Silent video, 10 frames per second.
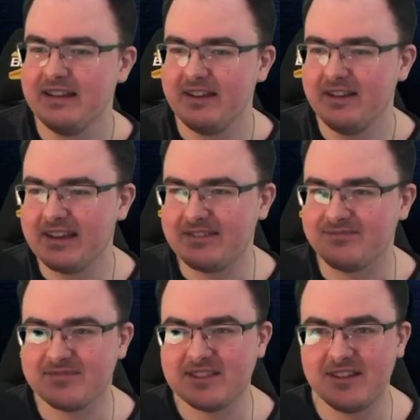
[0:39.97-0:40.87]
Okay,
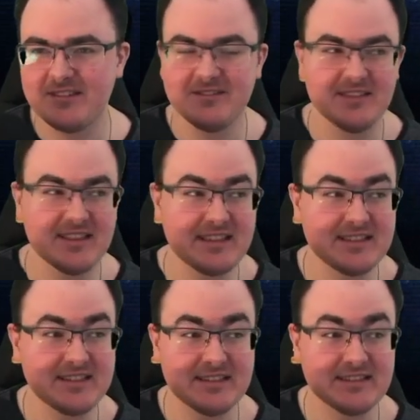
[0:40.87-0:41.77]
so this
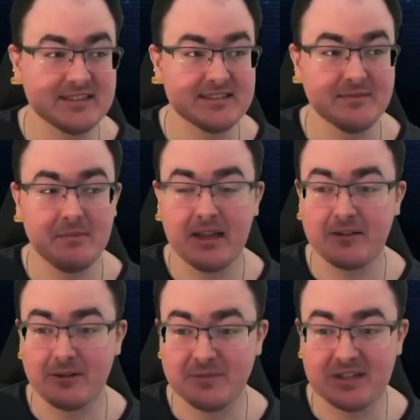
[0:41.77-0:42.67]
is my
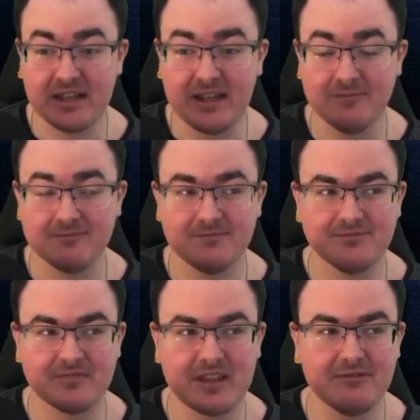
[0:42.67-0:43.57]
Crimson account.
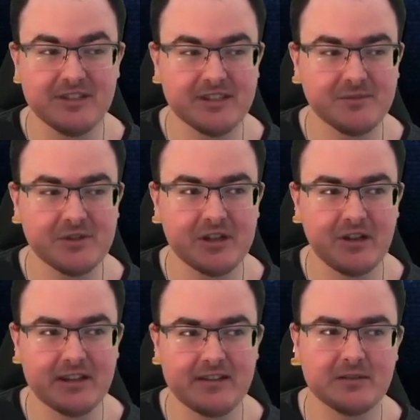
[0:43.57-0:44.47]
The reason I'm doing it
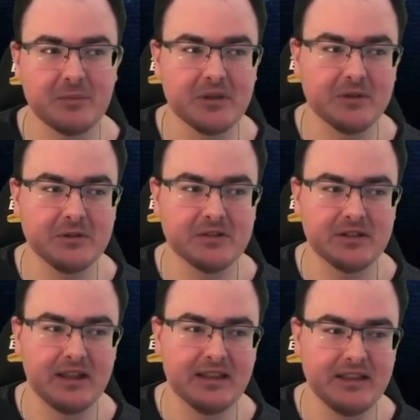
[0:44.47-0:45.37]
on here is because
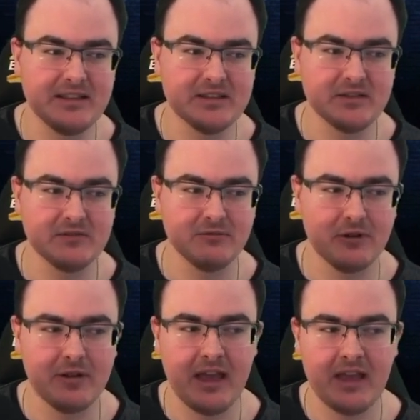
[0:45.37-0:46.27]
these
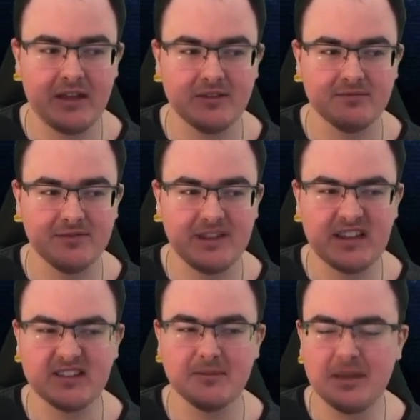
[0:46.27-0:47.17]

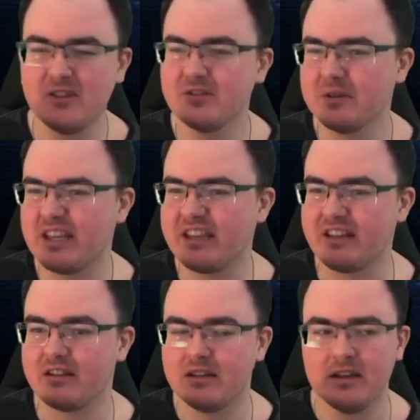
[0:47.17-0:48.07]
Phoenix are a bit
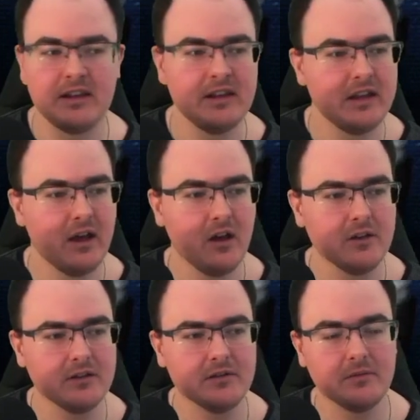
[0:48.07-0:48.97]
undergeared.
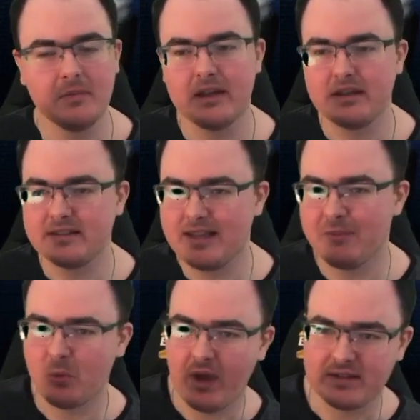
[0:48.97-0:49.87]
On my
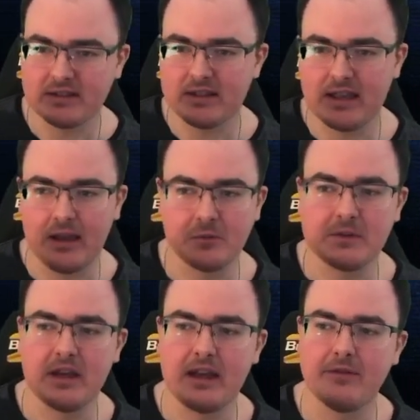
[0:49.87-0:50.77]
Temin Wexley account,
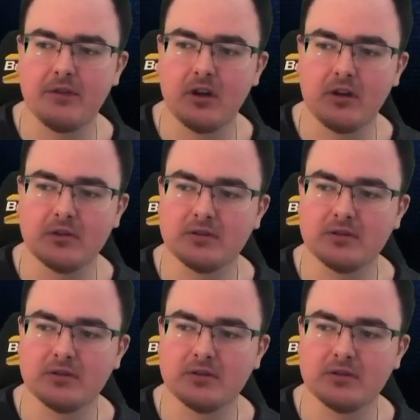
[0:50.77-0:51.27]
I've got